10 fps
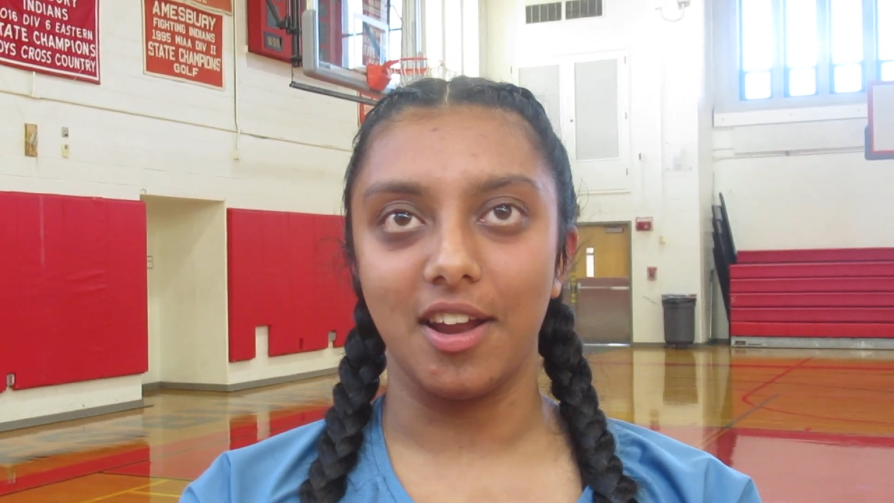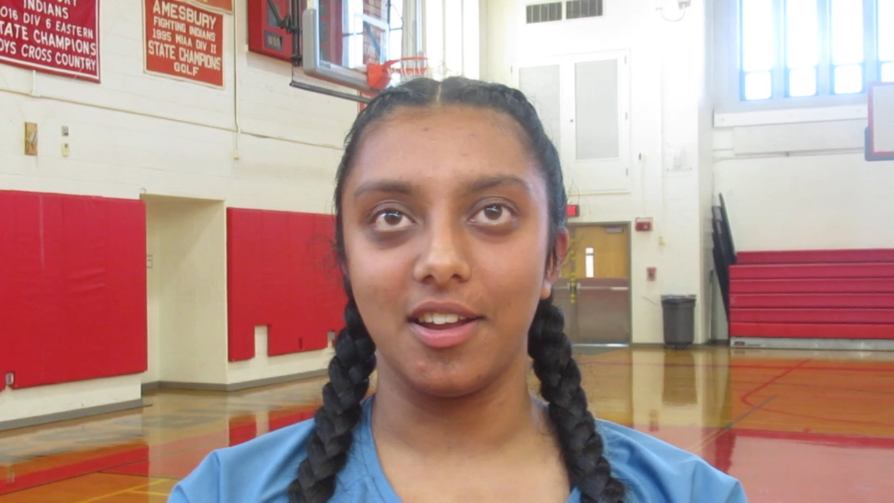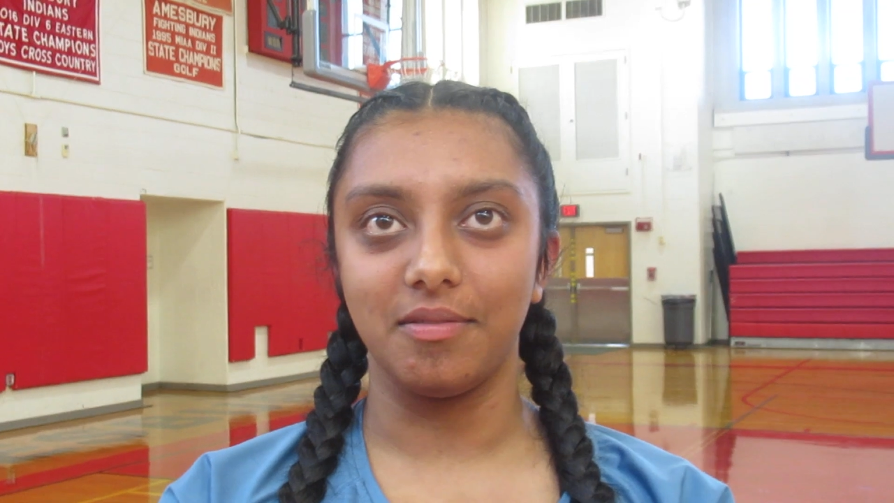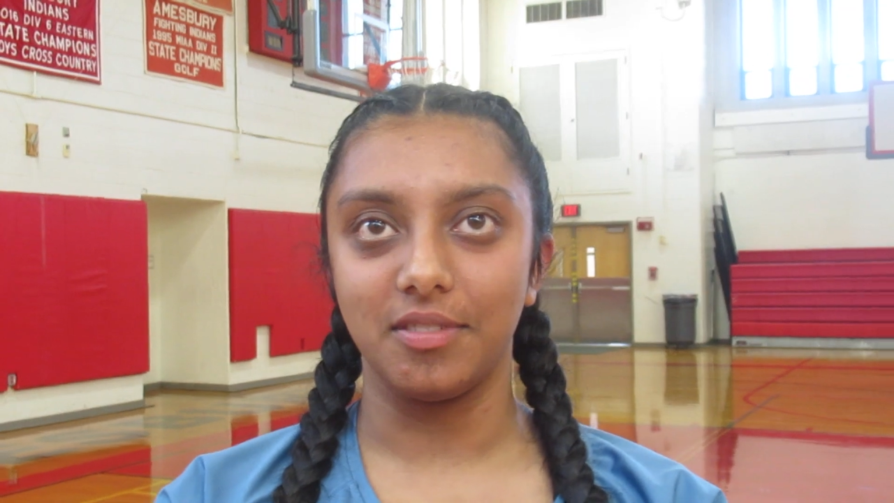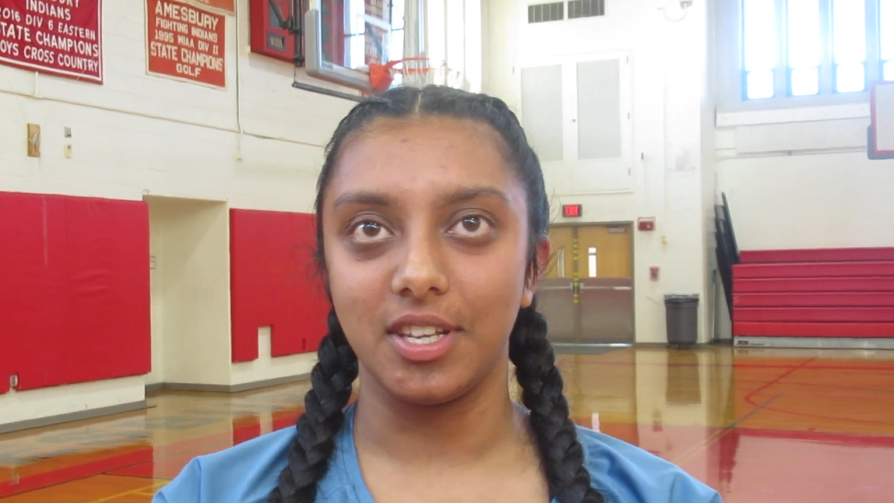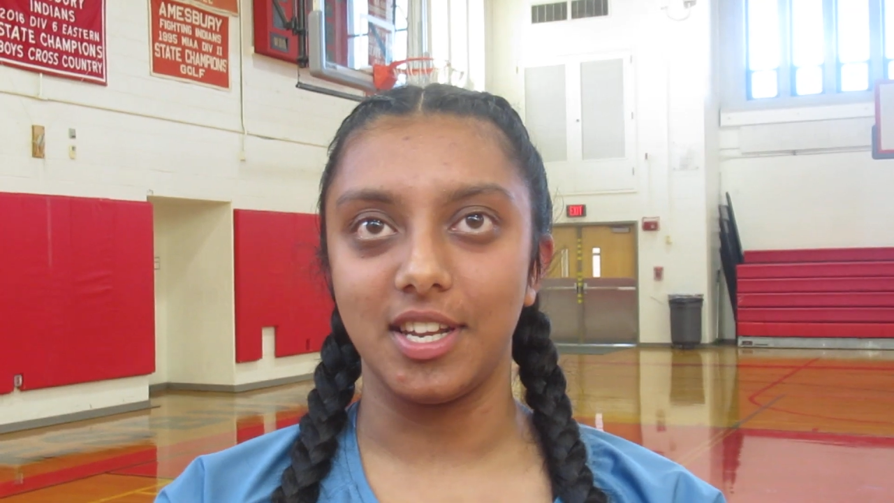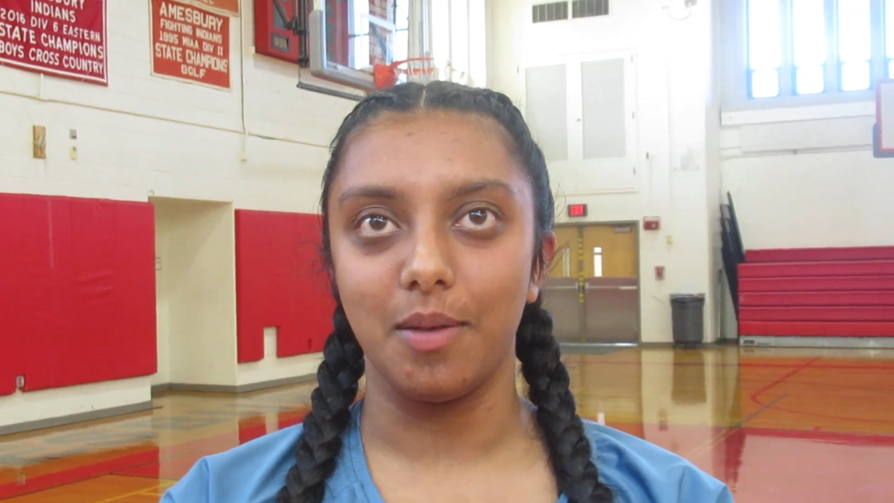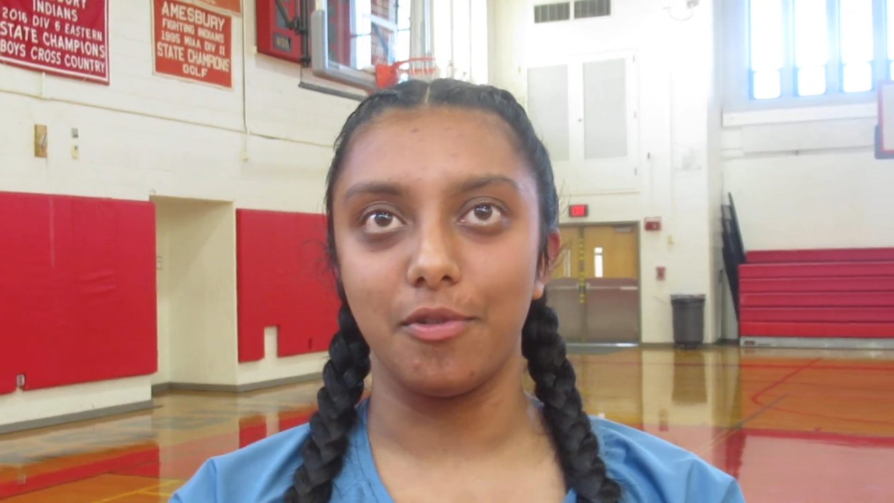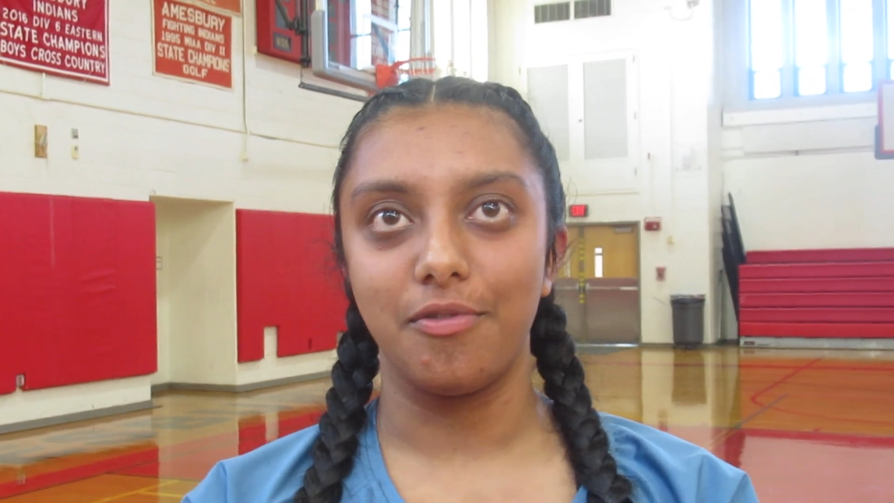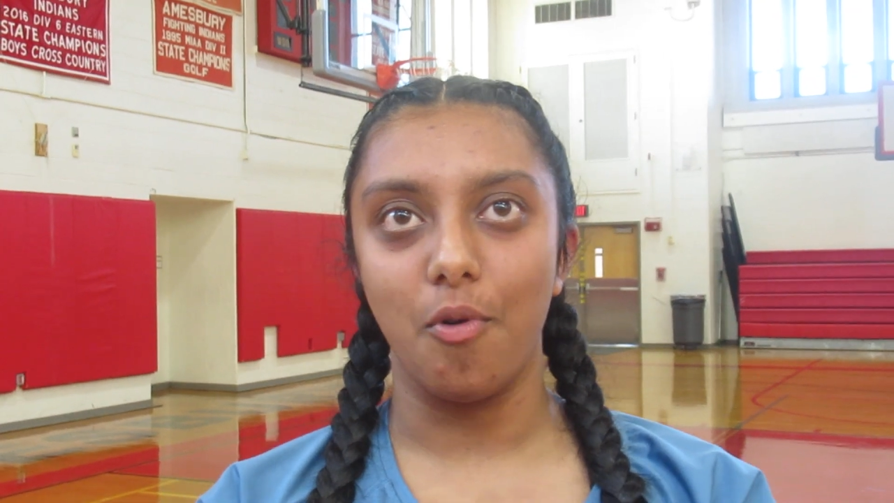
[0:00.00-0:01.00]
it the
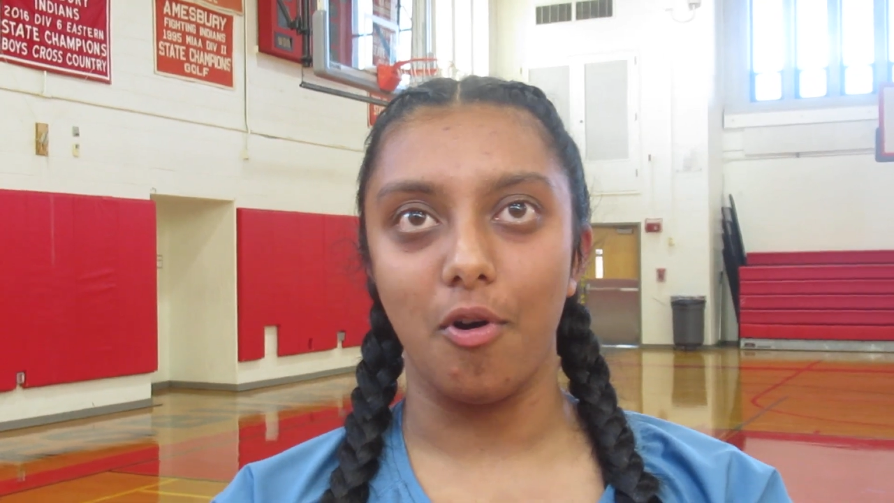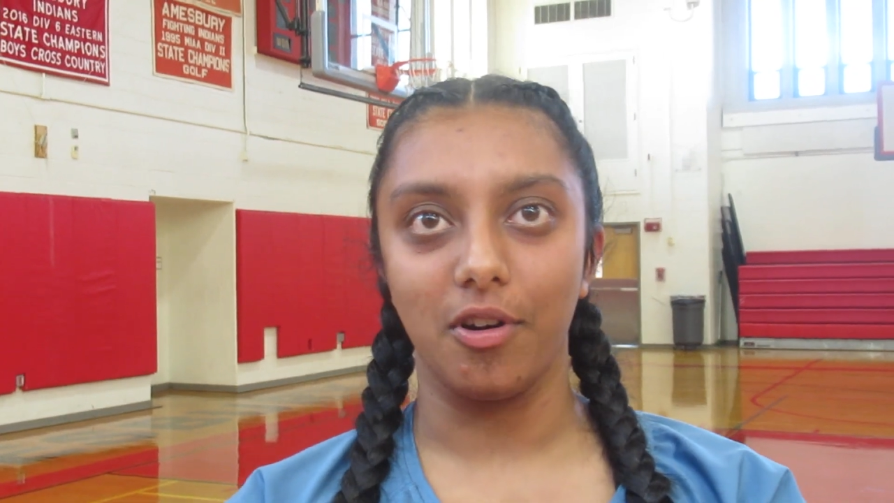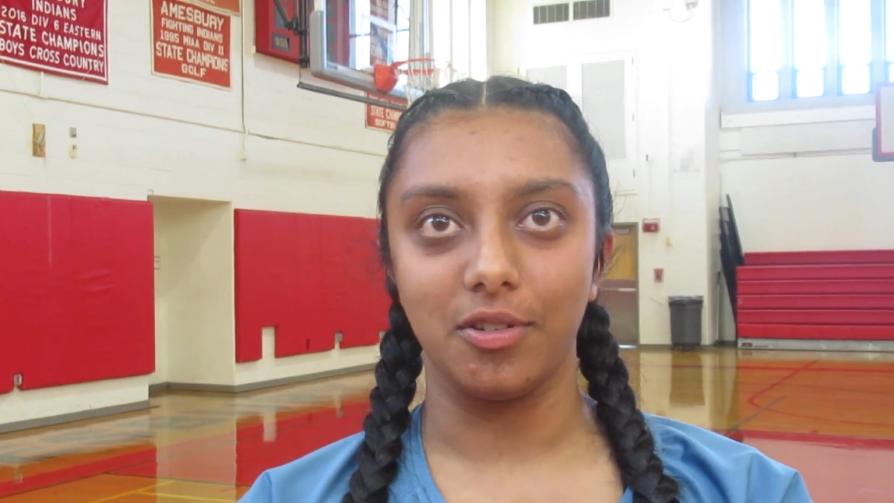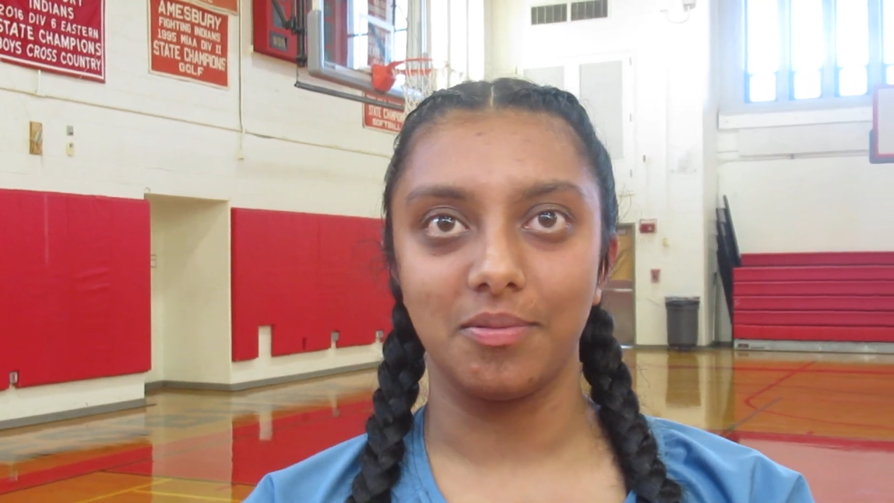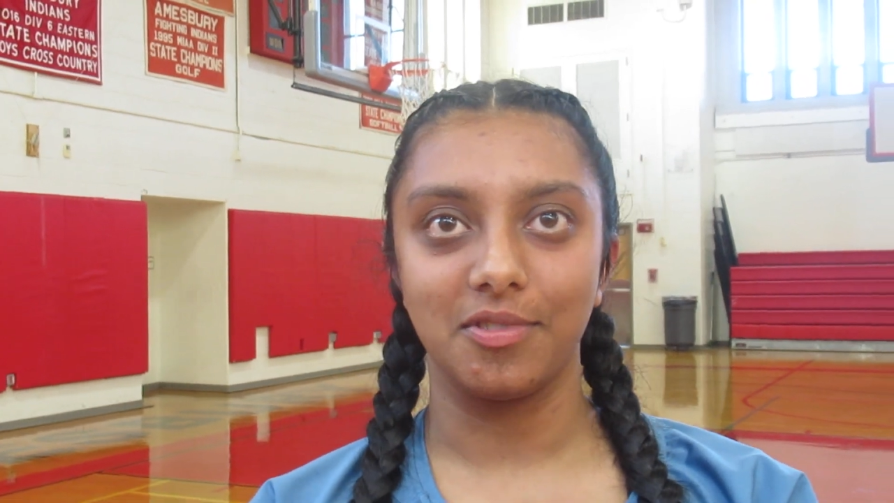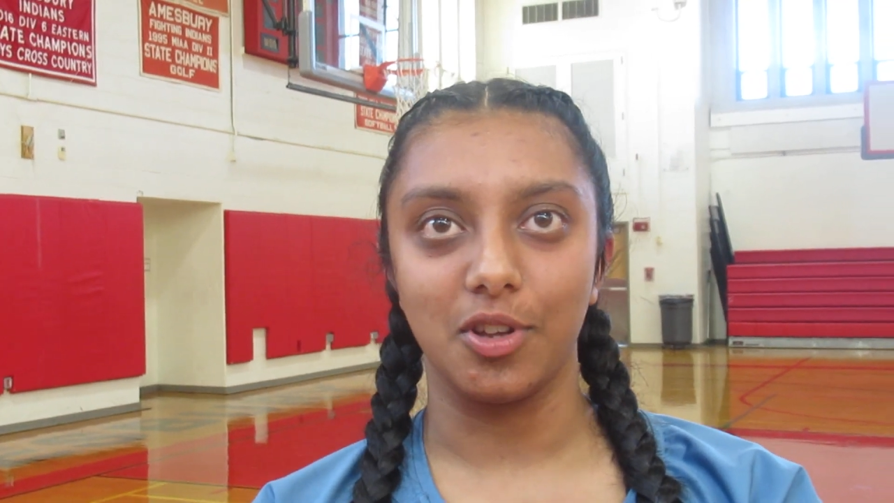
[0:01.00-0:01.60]
day before,